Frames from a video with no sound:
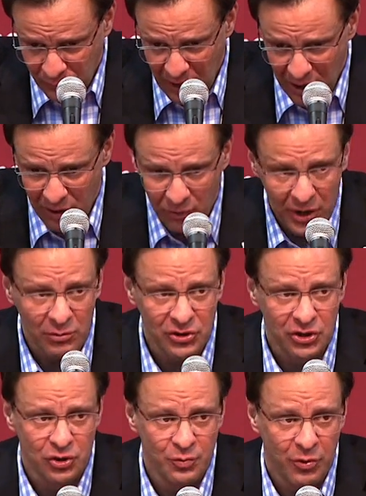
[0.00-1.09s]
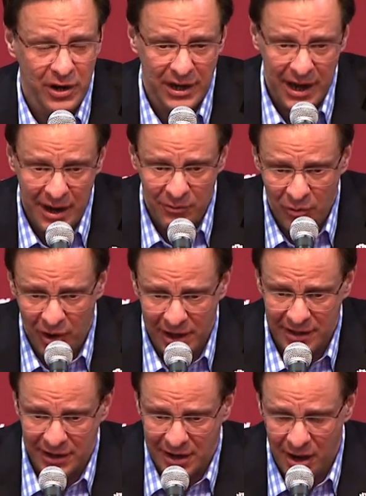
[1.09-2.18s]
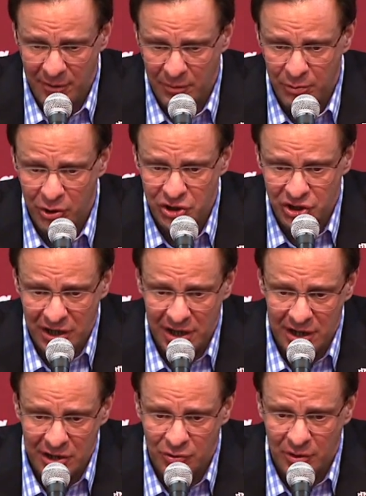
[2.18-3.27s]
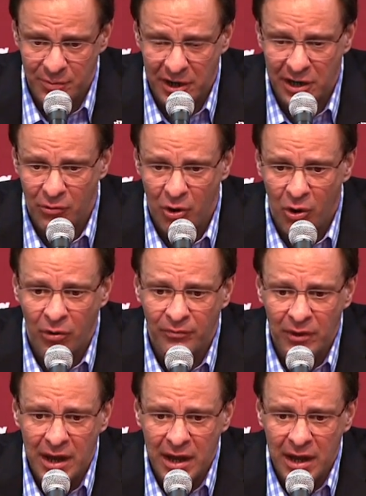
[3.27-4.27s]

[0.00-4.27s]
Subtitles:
when it was a two-point game, we wanted to come and push and get into a pick and roll.